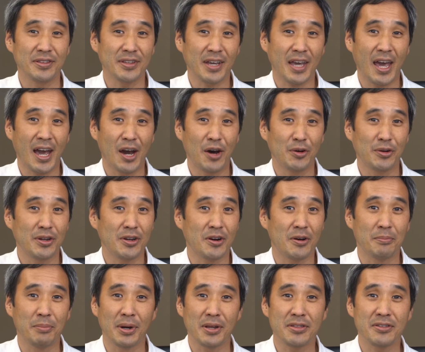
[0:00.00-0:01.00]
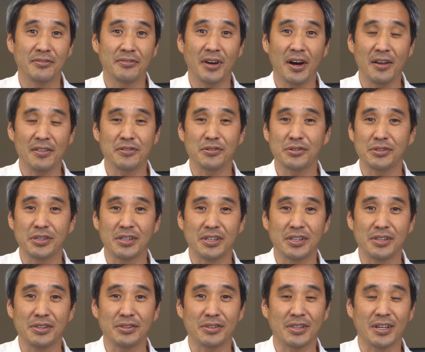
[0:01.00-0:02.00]
the county are a bunch of other
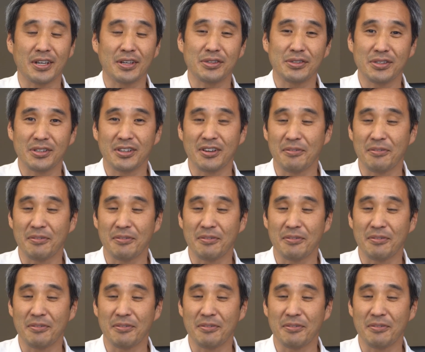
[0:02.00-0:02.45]
cities like city